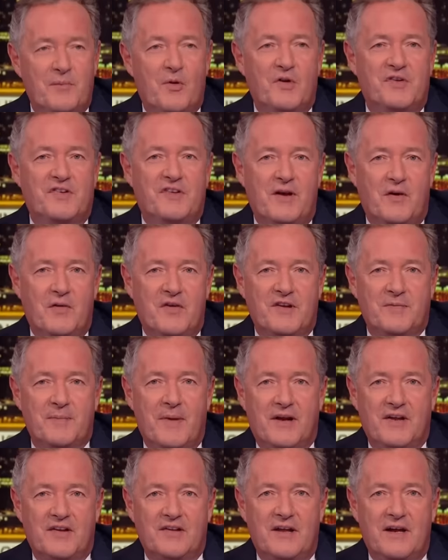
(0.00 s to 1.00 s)
more serious
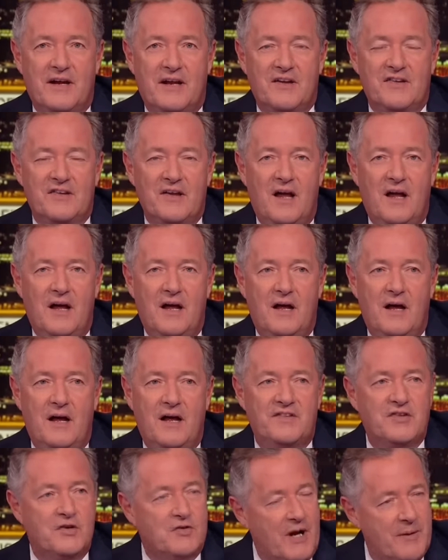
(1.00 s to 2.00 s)
matters, ladies. Uh,
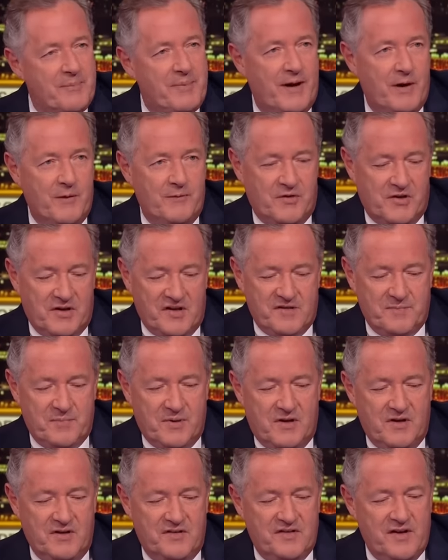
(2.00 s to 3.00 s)
it's a great panel for this
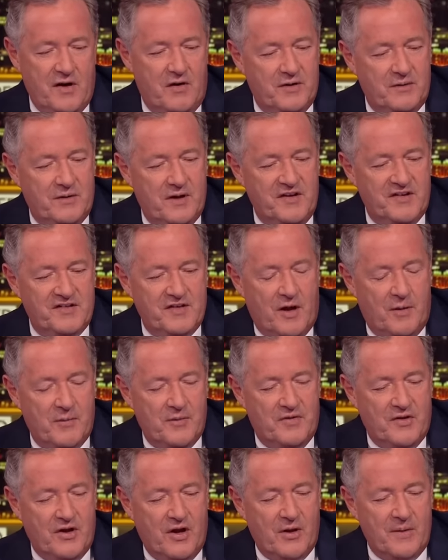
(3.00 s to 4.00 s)
because, Sarah, let's start
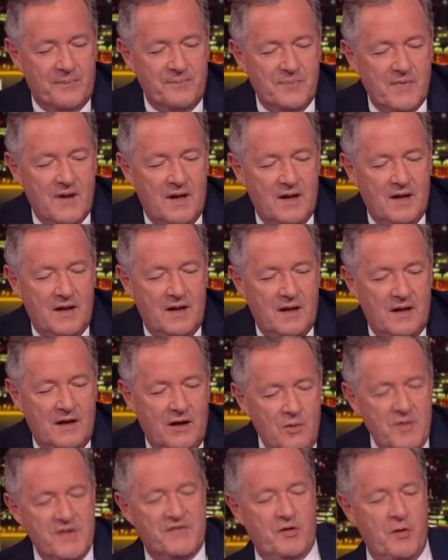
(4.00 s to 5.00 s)
with you.
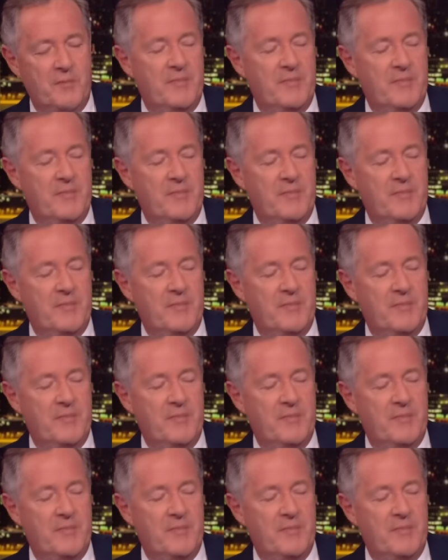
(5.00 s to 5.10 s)
Luis